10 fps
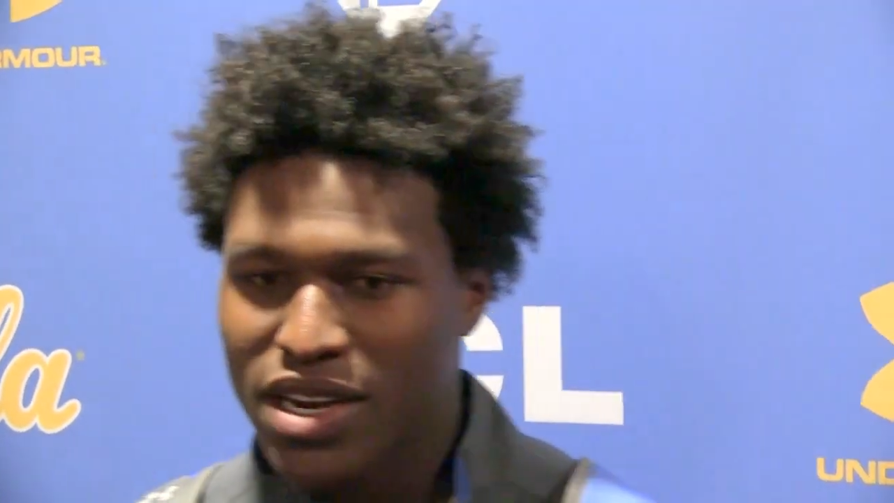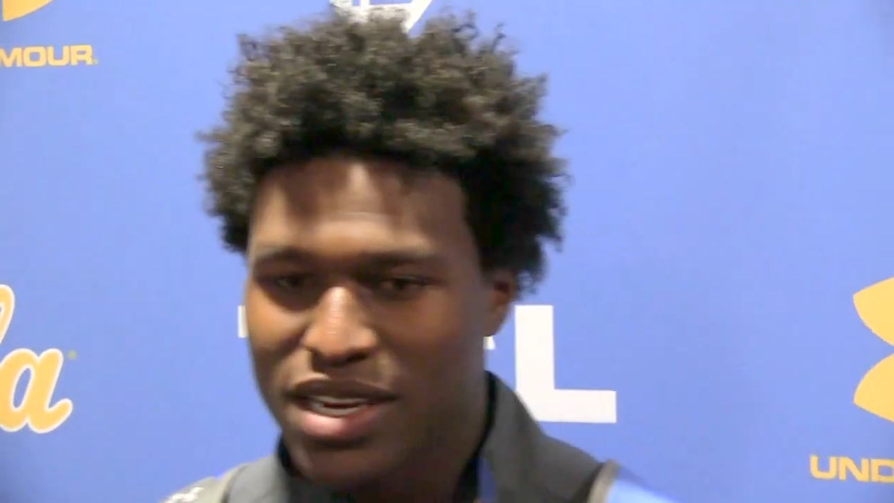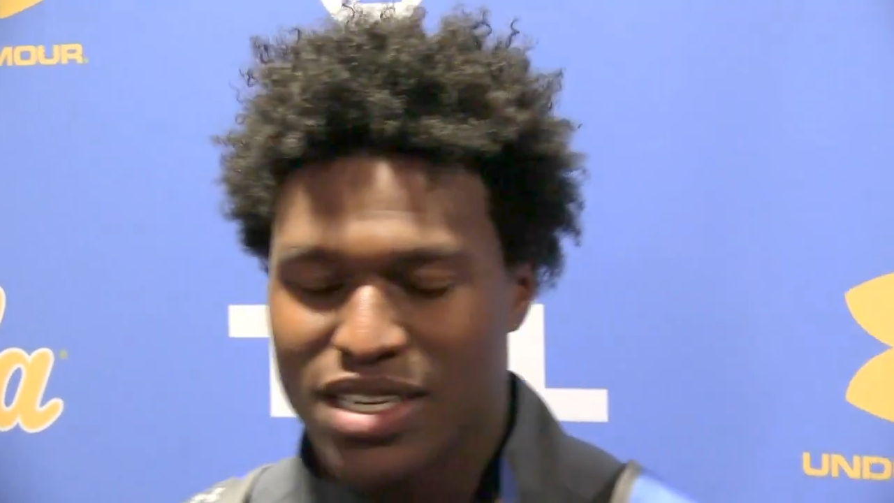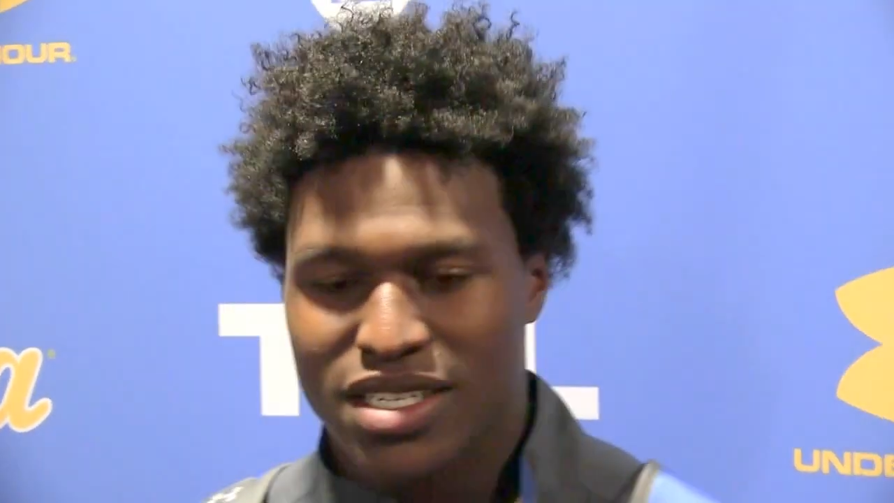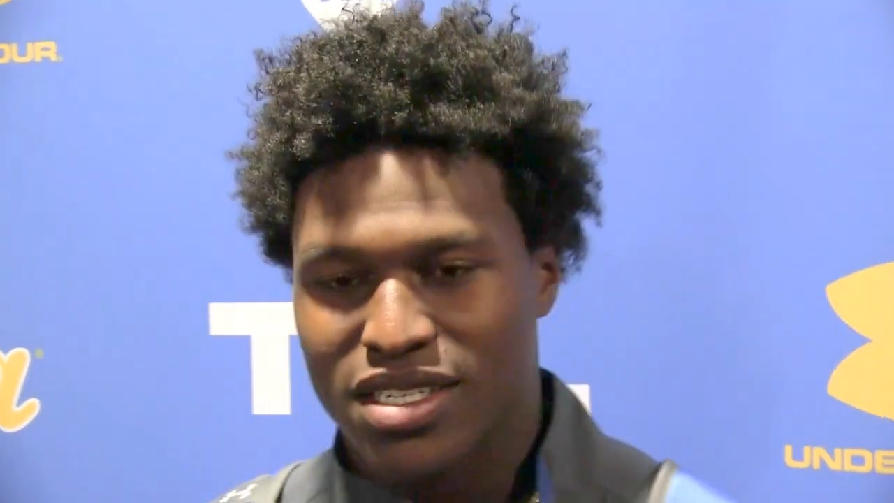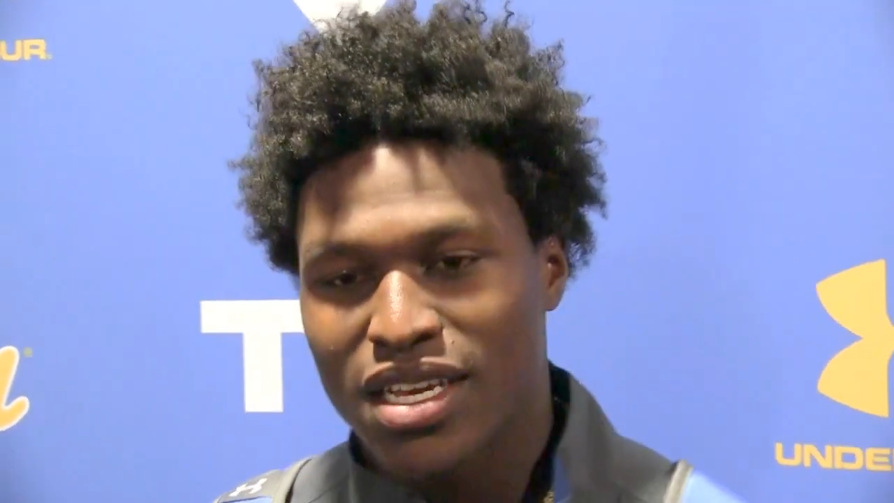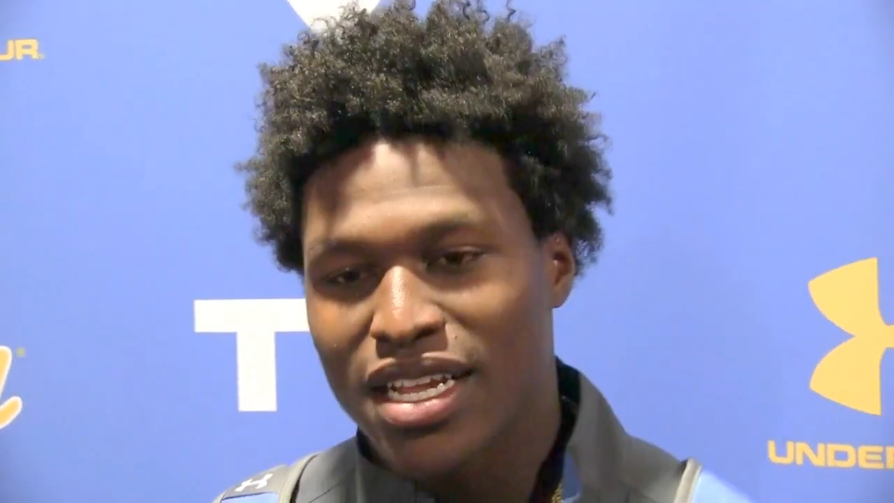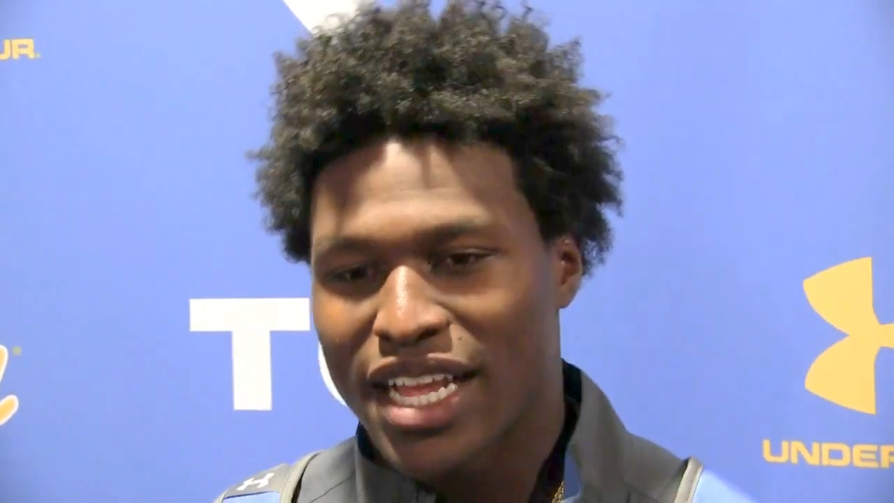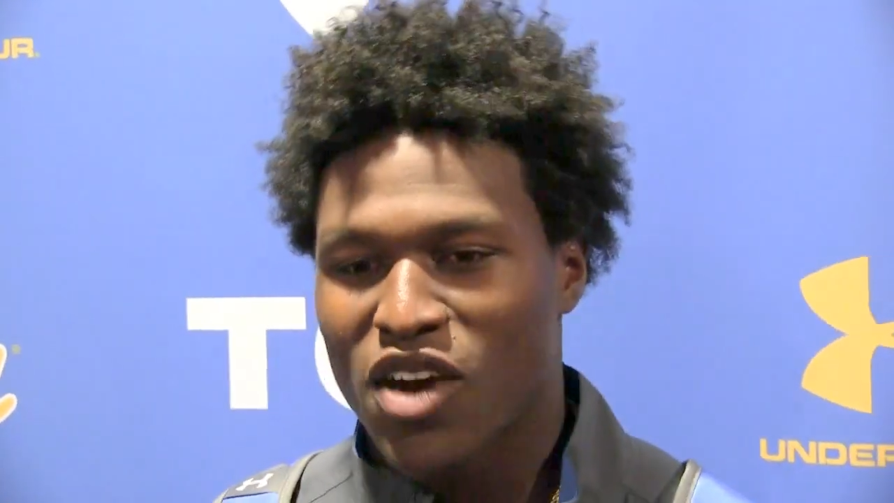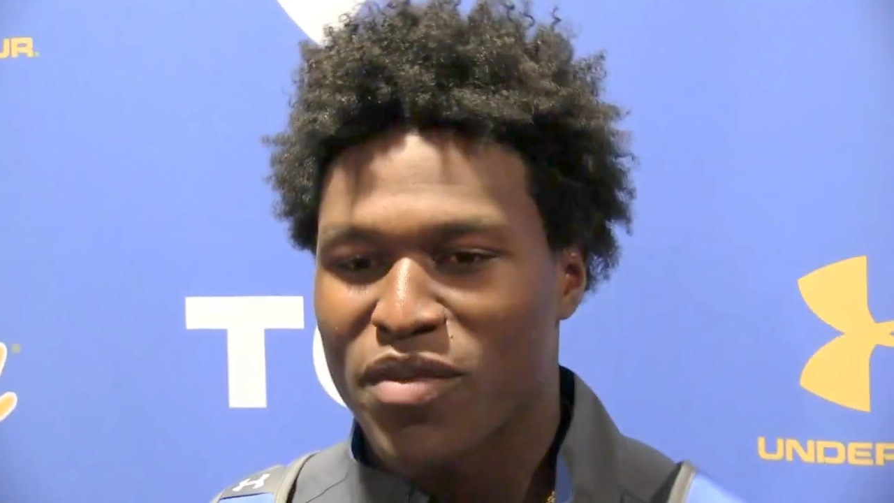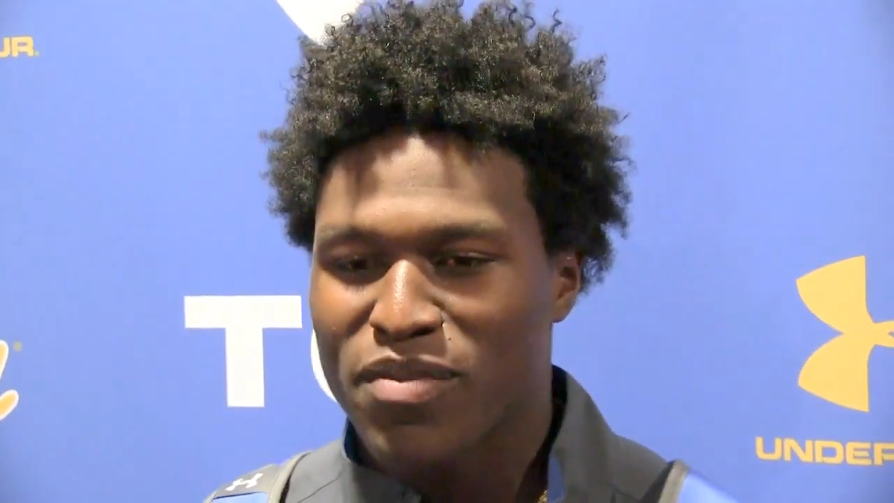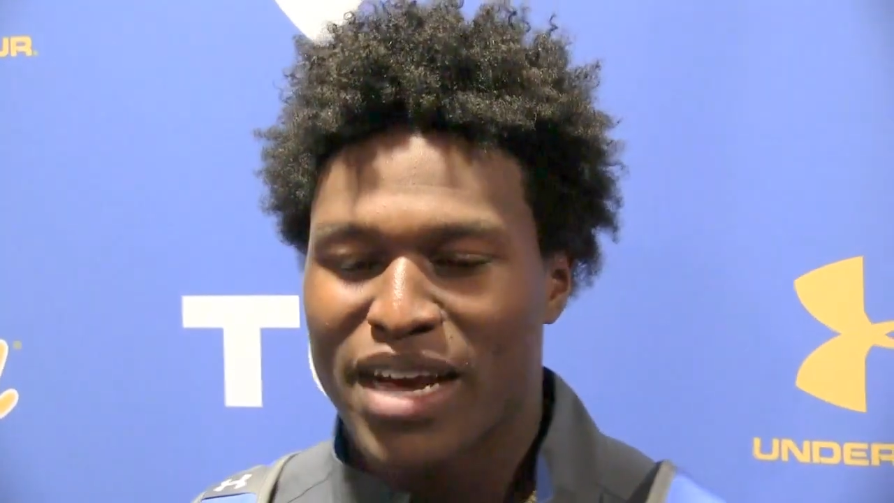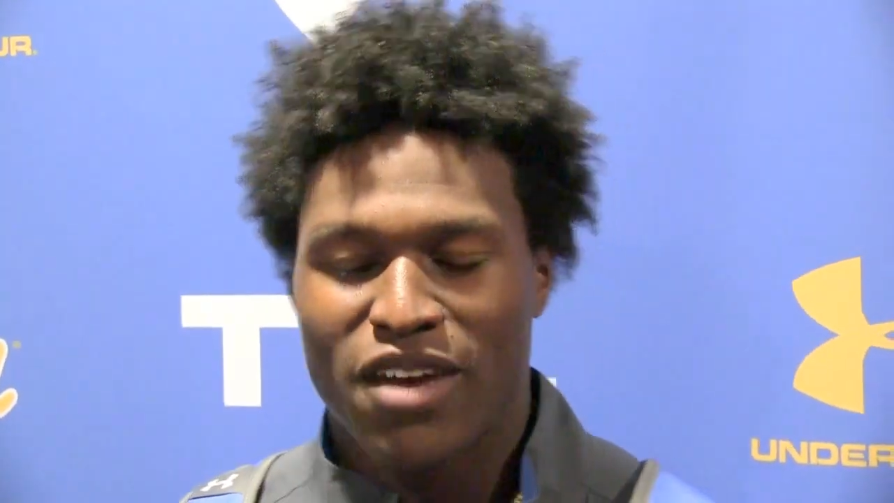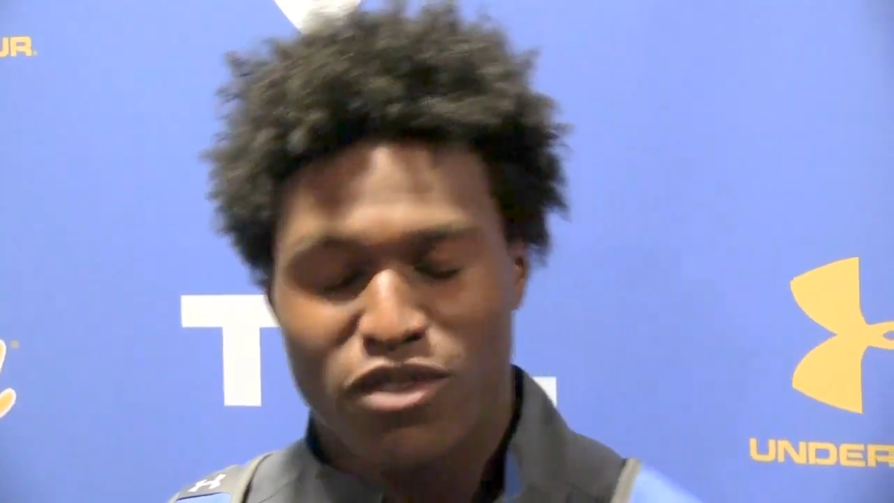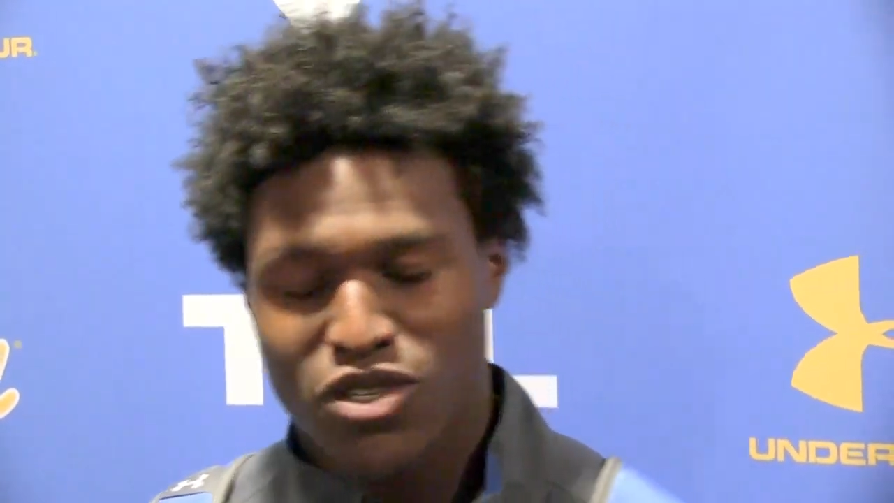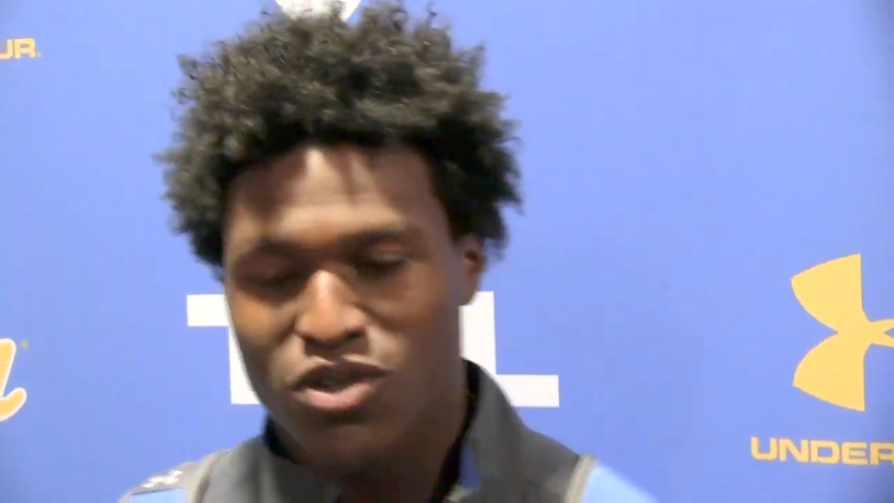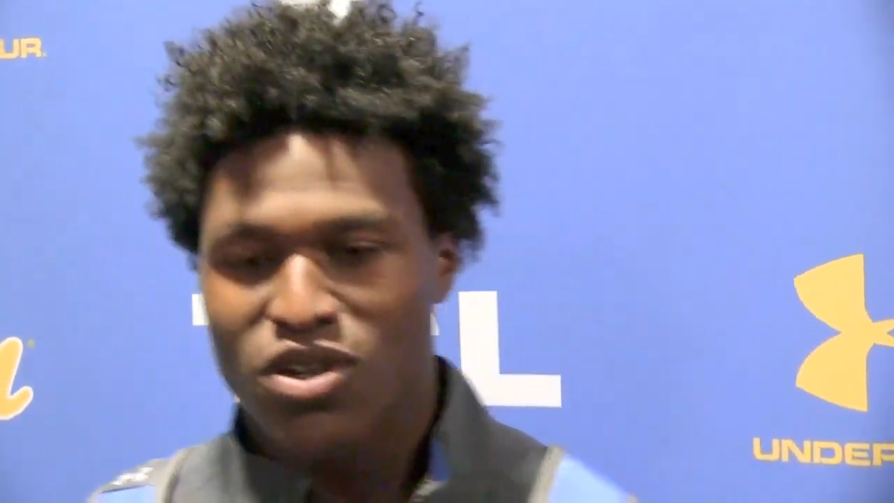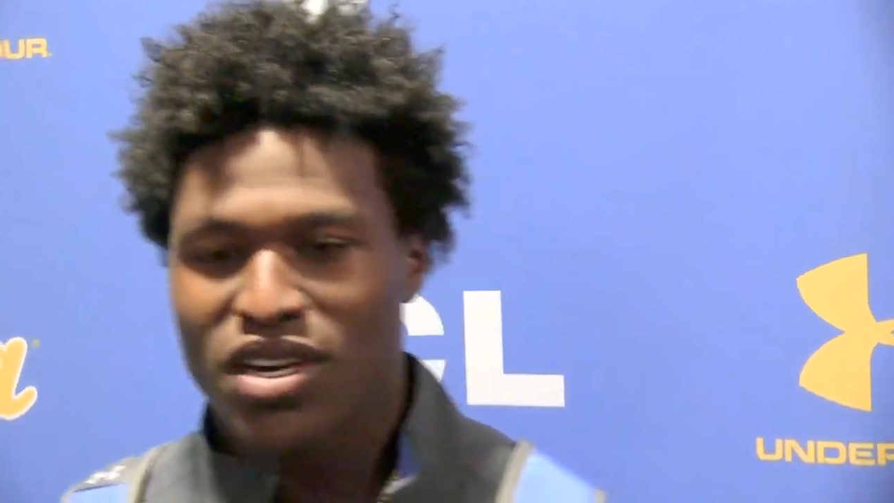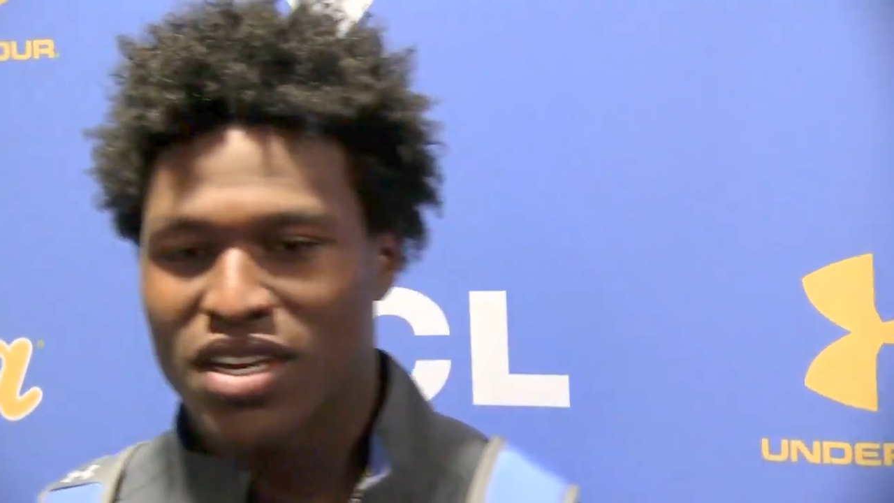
and just they're going to be back for sure.